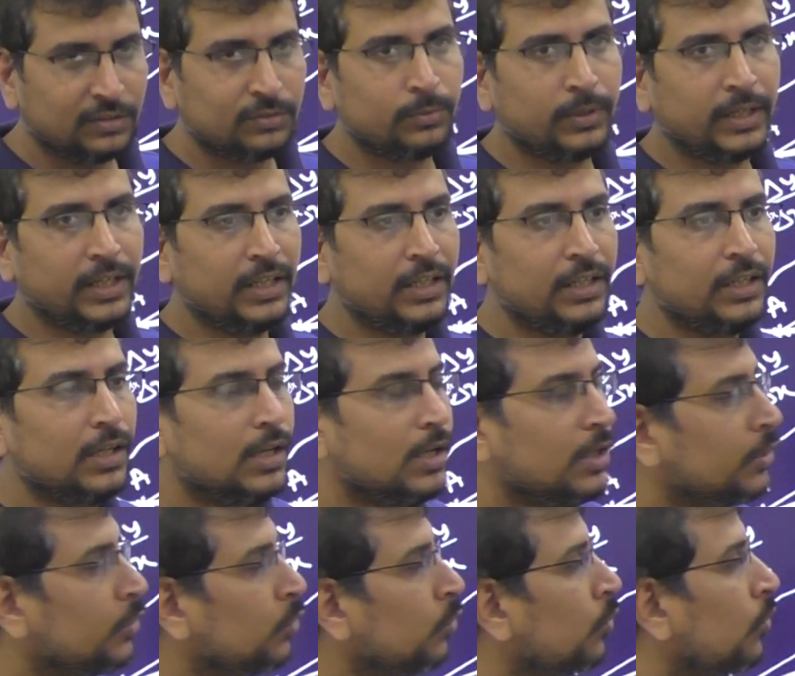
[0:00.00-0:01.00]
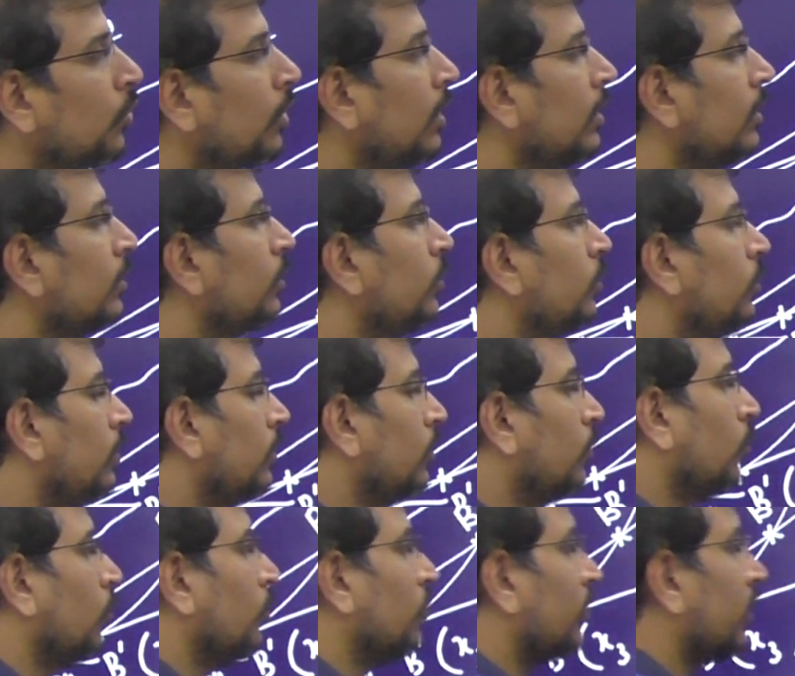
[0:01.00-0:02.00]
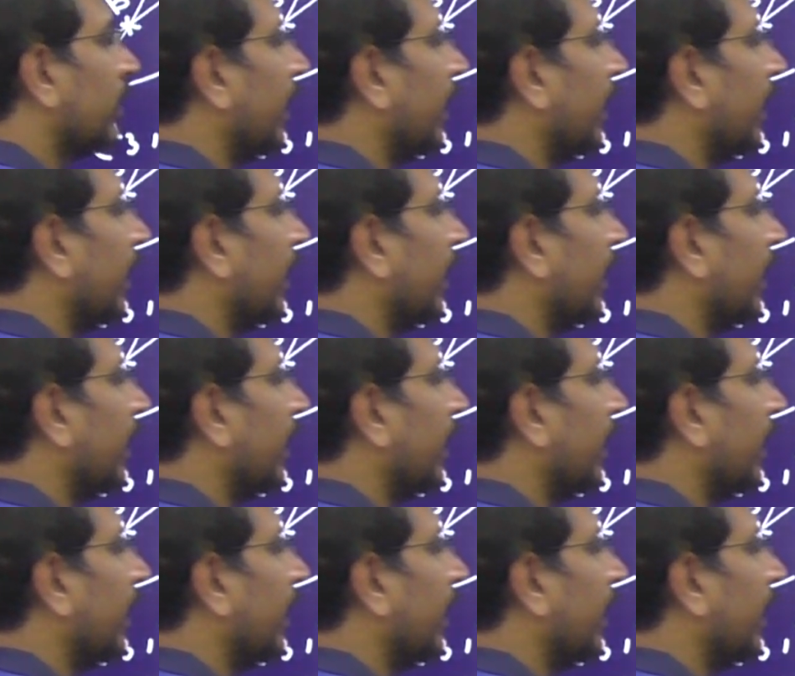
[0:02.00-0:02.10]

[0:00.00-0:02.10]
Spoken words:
So that is why you call